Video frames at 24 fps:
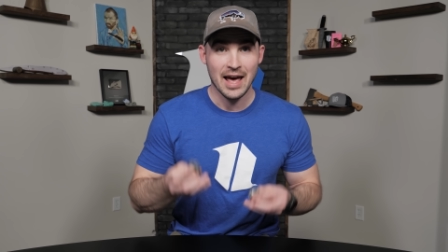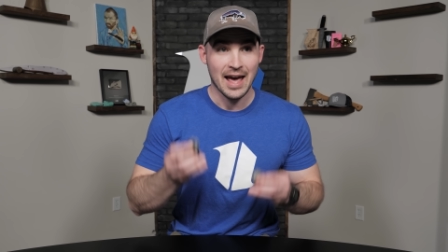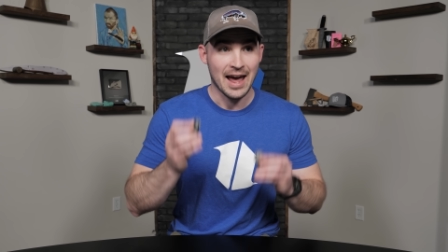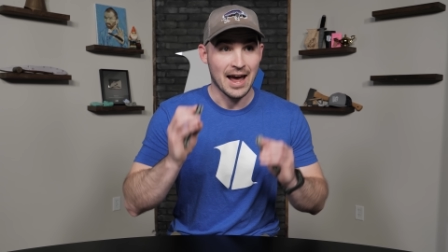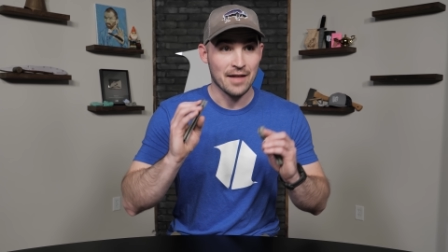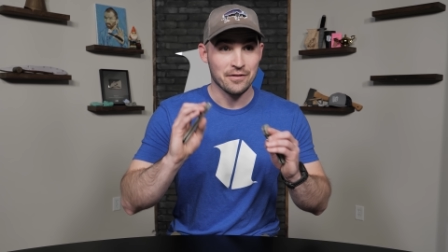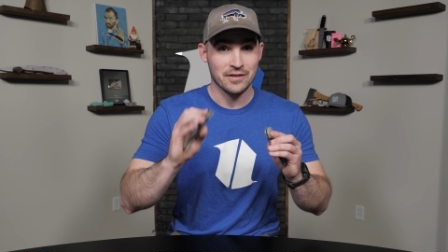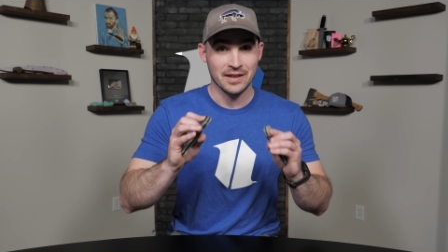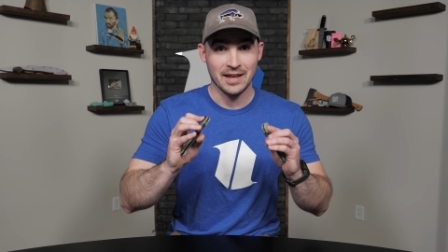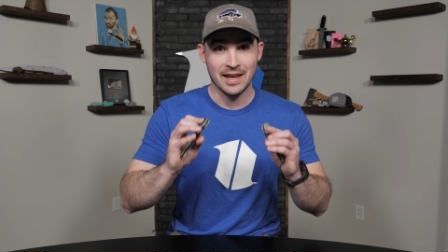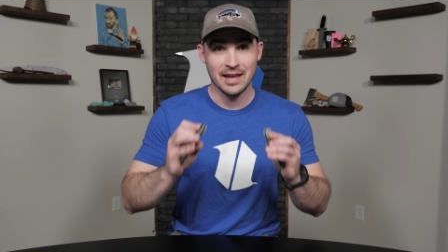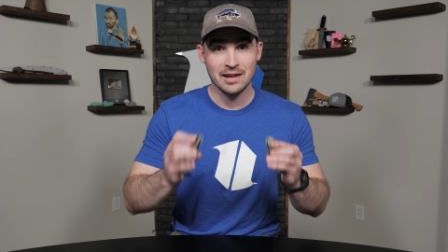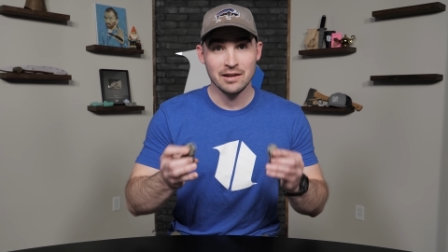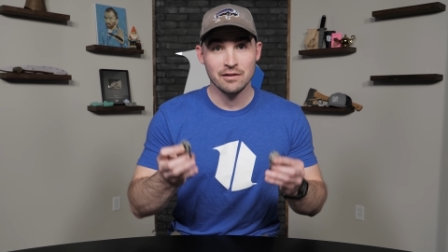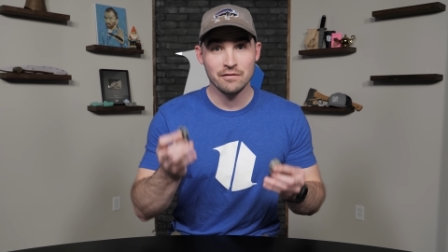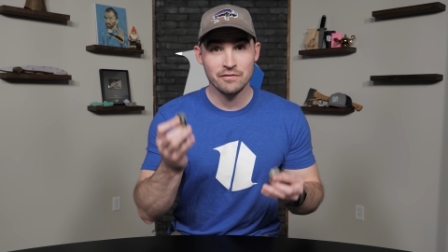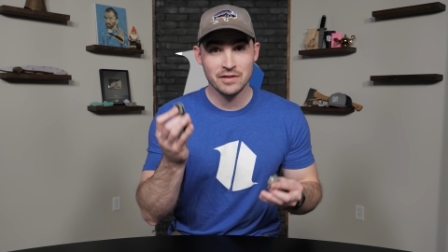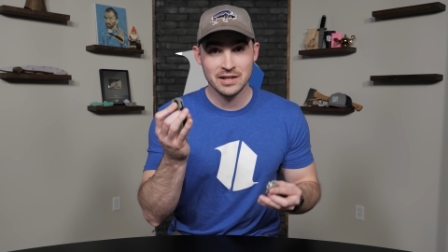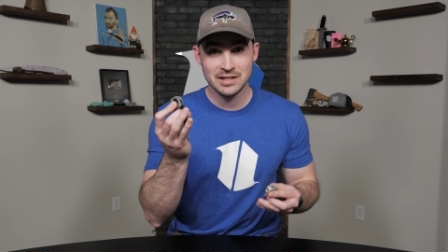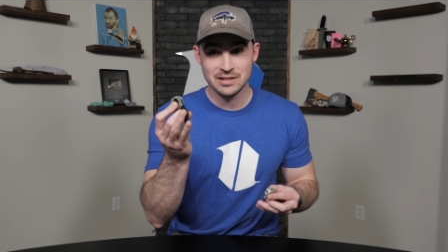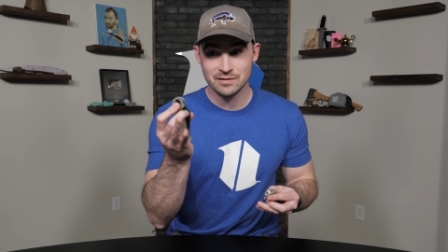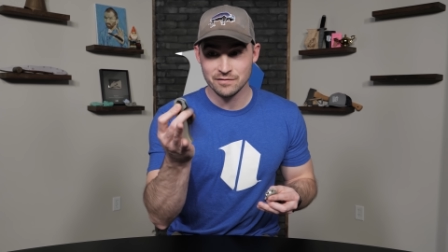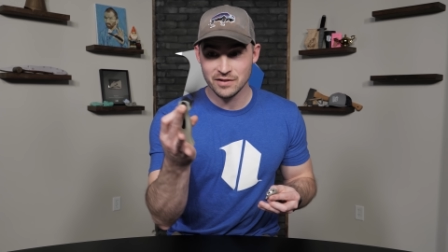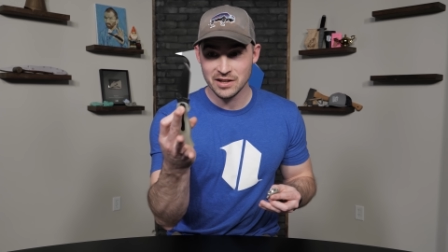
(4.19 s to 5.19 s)
At the end of
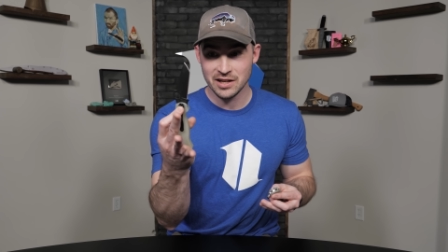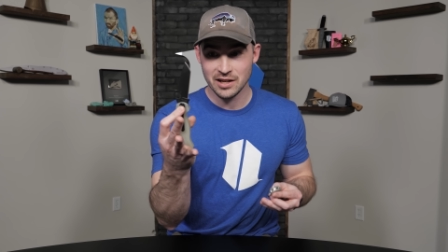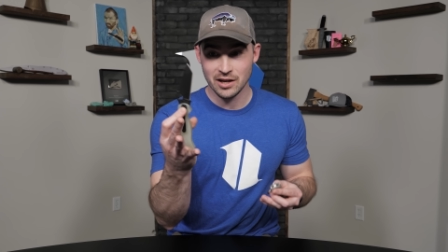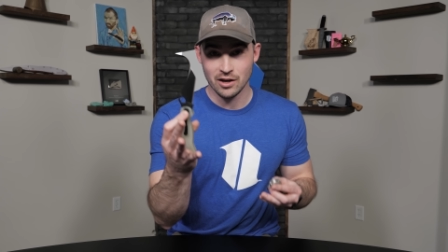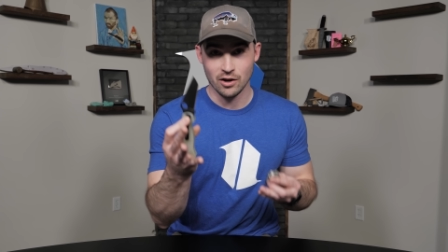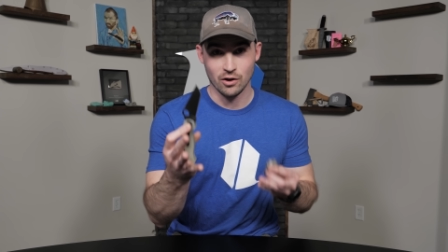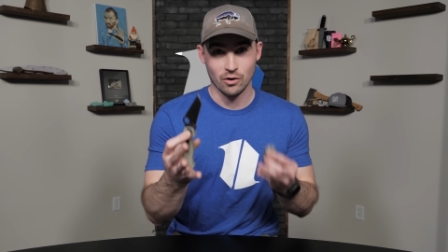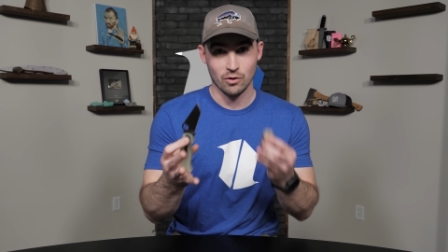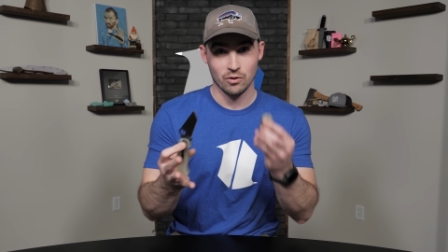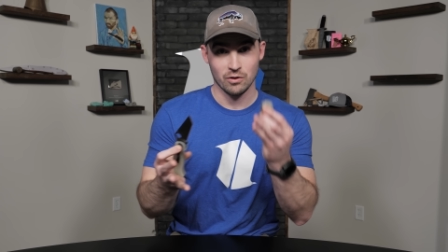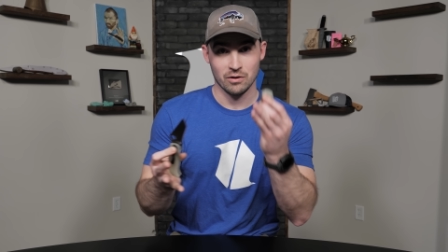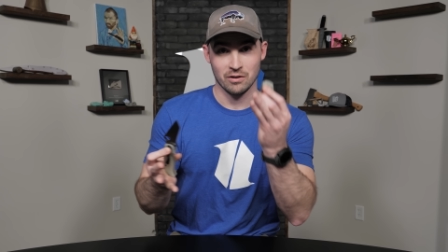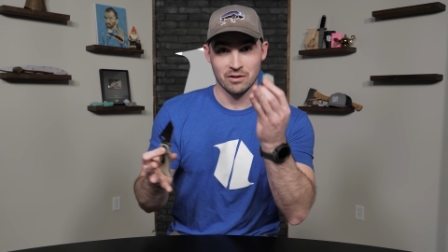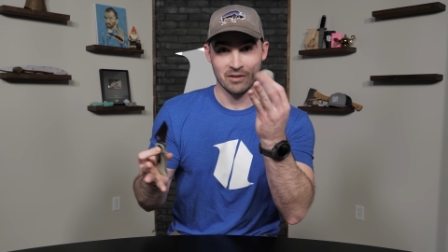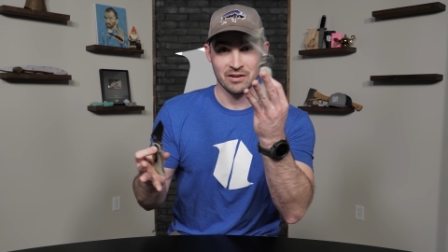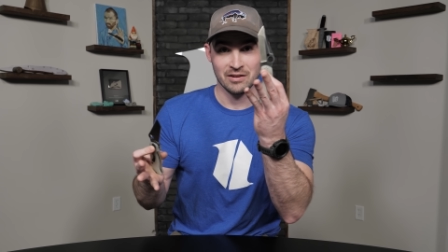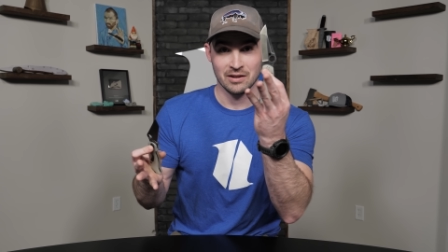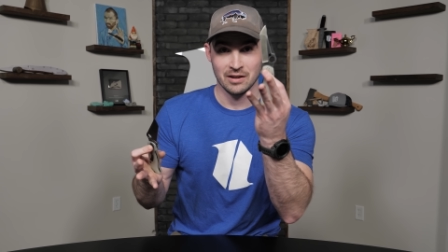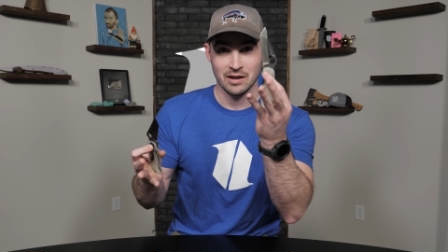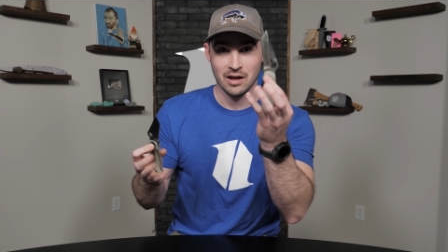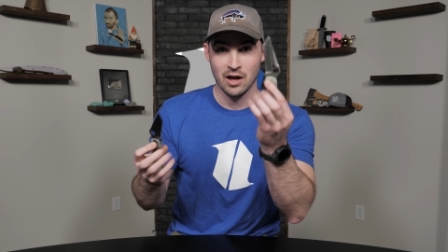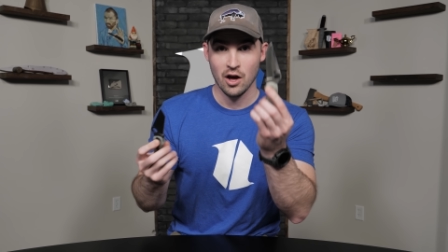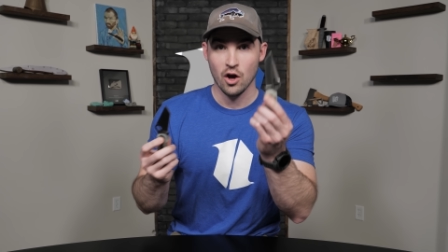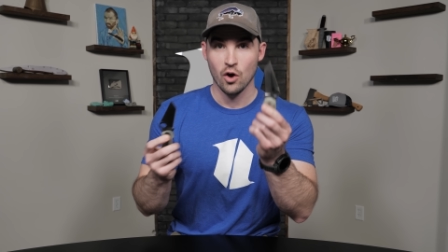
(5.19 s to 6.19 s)
this video,
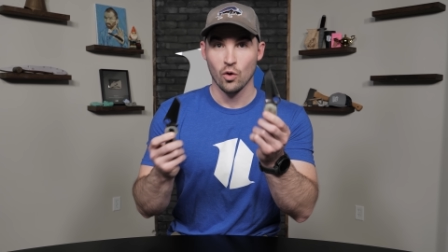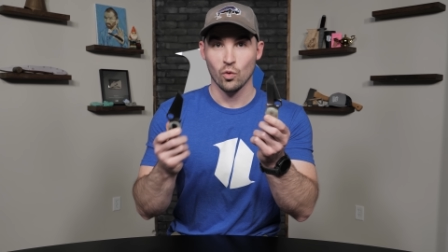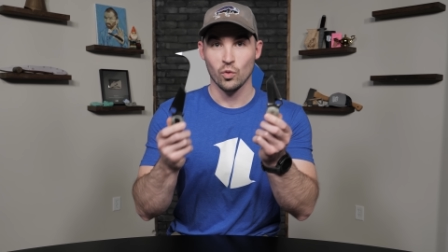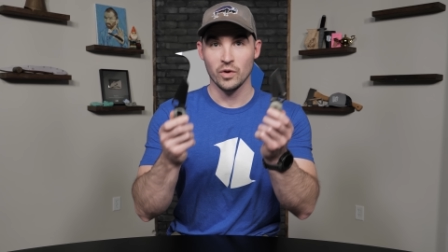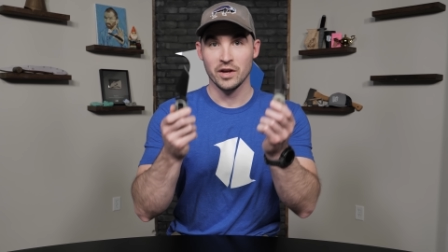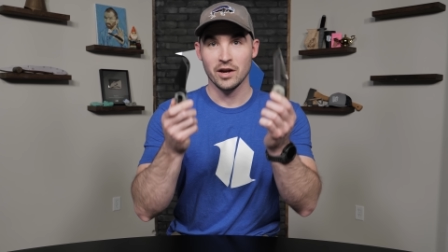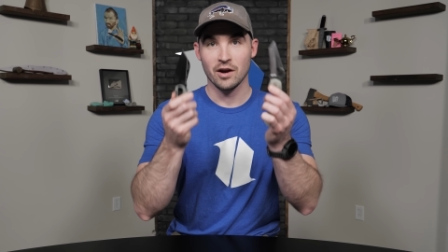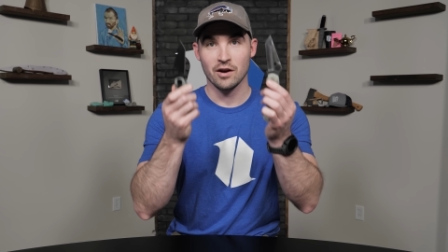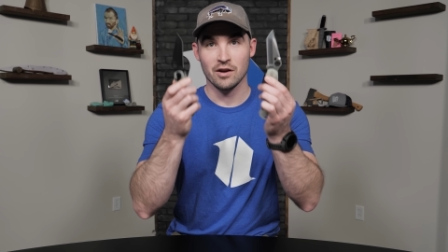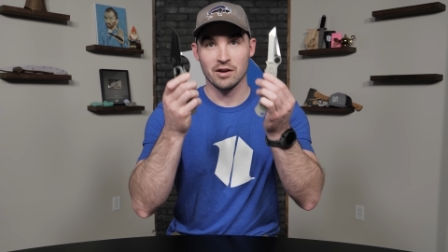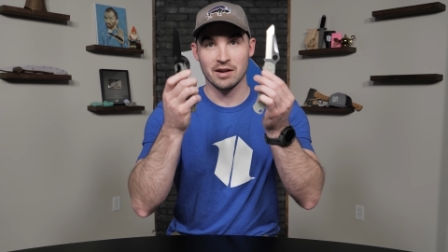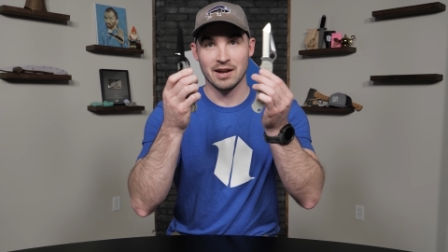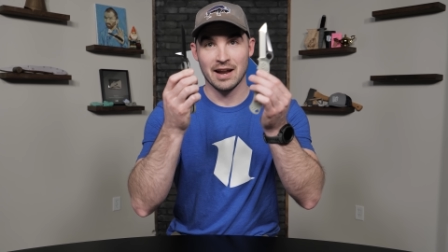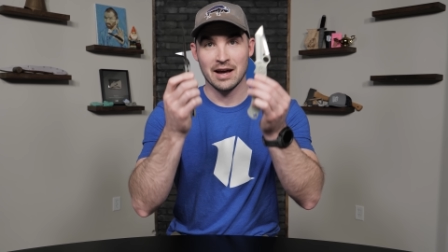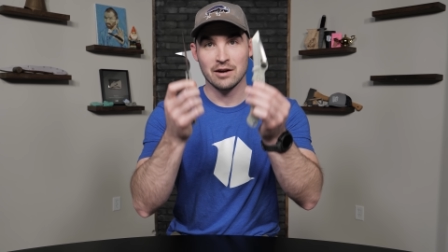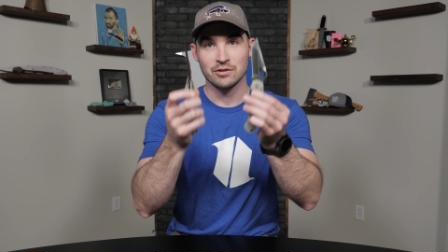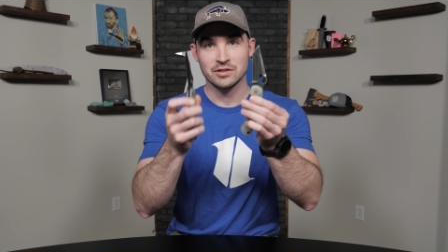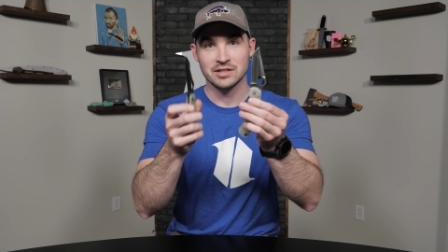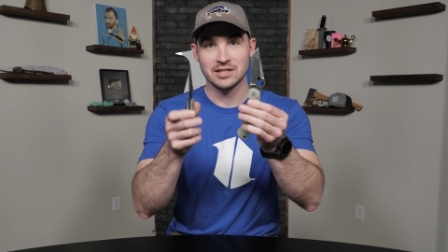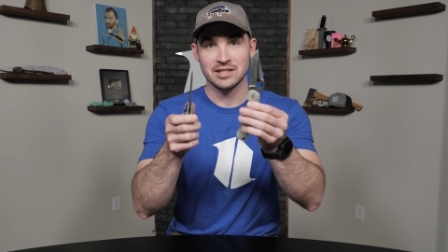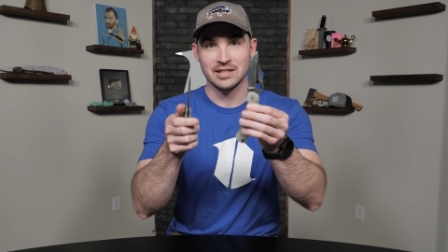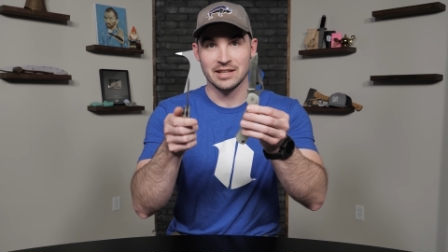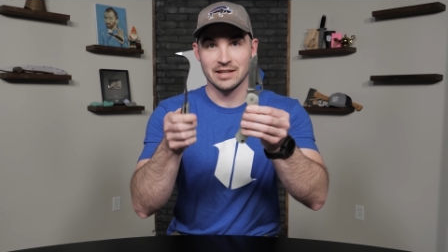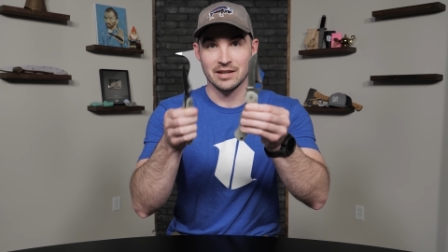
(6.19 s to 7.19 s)
we are
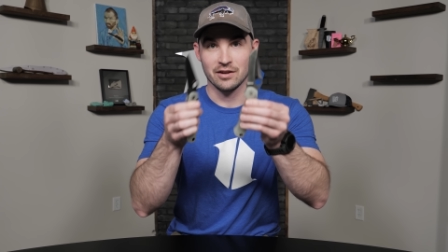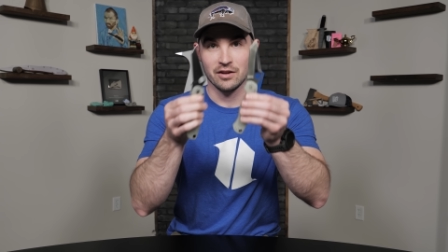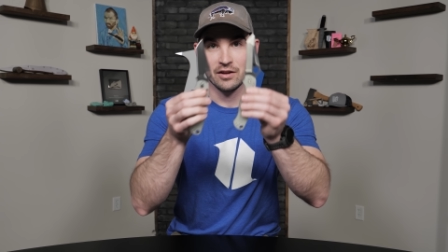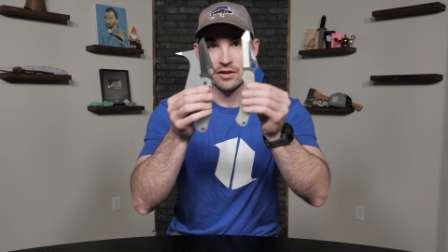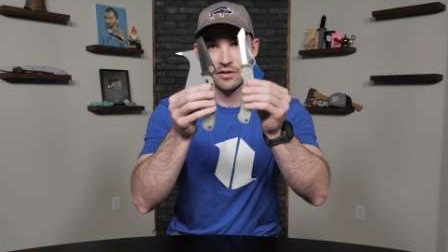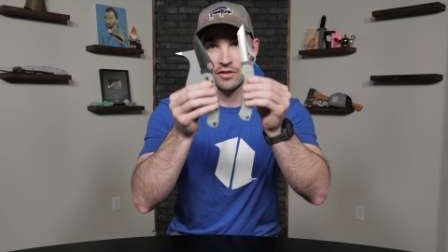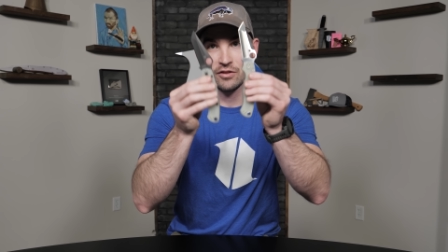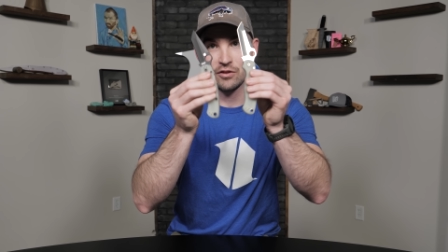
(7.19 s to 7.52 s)
announcing